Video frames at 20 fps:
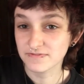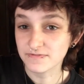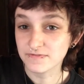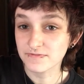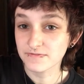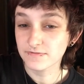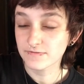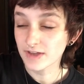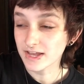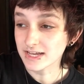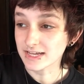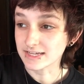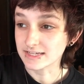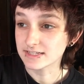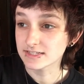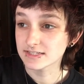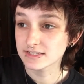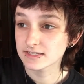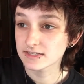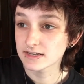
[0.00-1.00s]

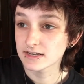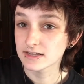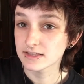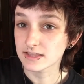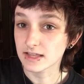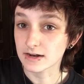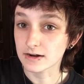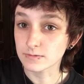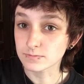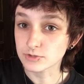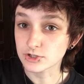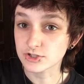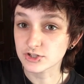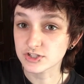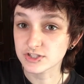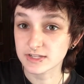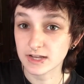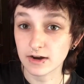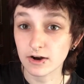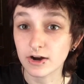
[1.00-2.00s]
face that I'm just
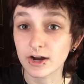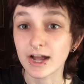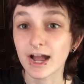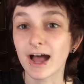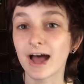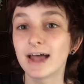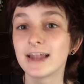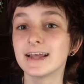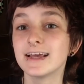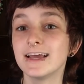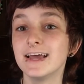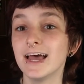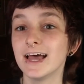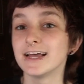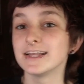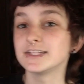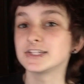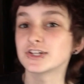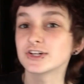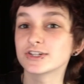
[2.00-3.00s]
staring at, it
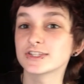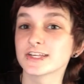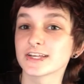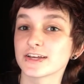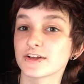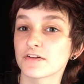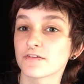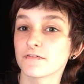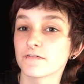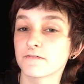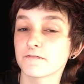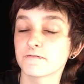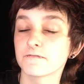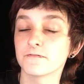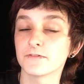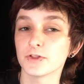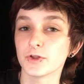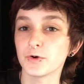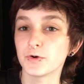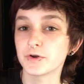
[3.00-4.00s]
starts like
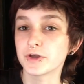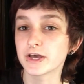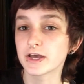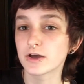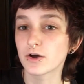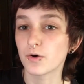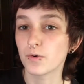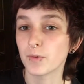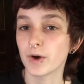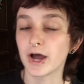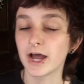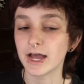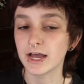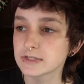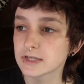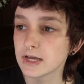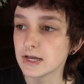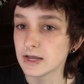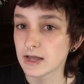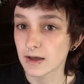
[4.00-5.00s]
floating away,
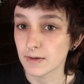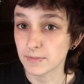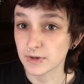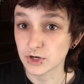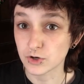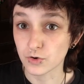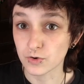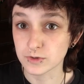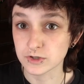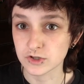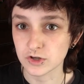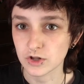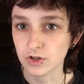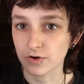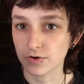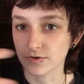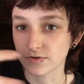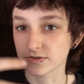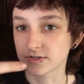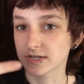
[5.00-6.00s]
and my door was
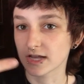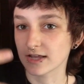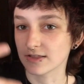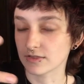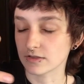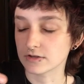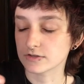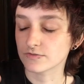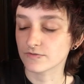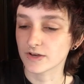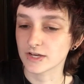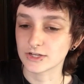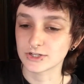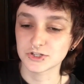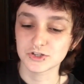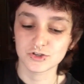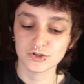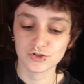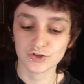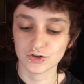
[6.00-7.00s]
closed and this face
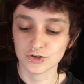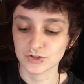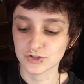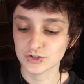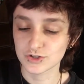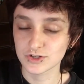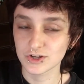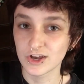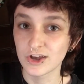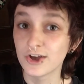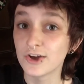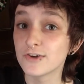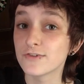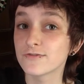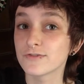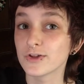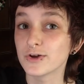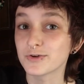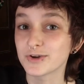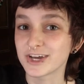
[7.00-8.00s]
starts
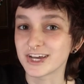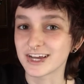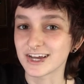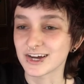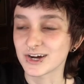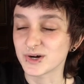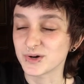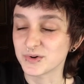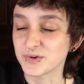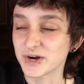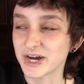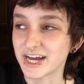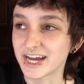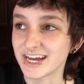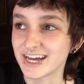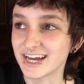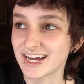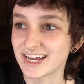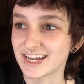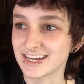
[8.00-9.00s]
floating away,
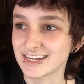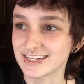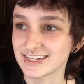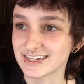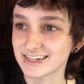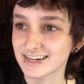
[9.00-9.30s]
and